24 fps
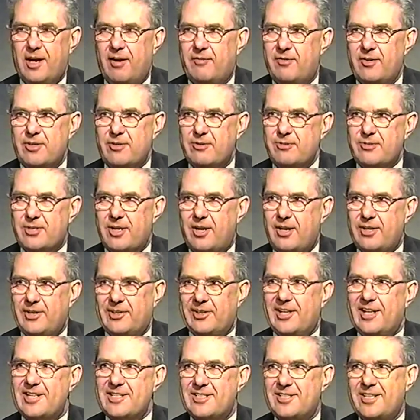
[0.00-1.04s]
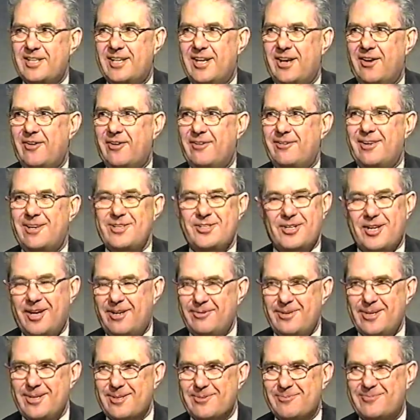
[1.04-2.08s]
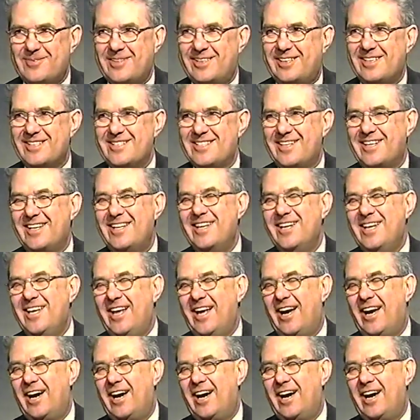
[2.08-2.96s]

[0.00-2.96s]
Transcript: every news article I see now in Russia, I read them because uh,